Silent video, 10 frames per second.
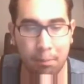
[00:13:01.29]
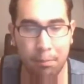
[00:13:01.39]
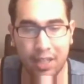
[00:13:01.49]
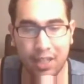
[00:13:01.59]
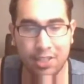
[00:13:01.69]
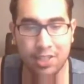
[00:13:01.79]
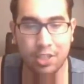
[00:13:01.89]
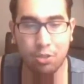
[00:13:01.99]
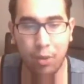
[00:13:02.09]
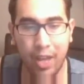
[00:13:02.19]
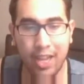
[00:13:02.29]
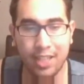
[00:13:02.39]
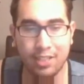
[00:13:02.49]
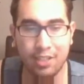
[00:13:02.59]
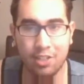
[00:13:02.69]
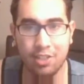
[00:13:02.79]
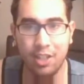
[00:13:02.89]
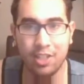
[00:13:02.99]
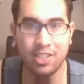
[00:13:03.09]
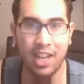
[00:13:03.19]
Because this way
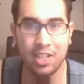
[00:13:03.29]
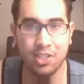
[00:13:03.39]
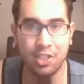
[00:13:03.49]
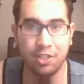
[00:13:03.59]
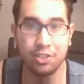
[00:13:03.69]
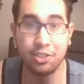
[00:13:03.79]
it's not considered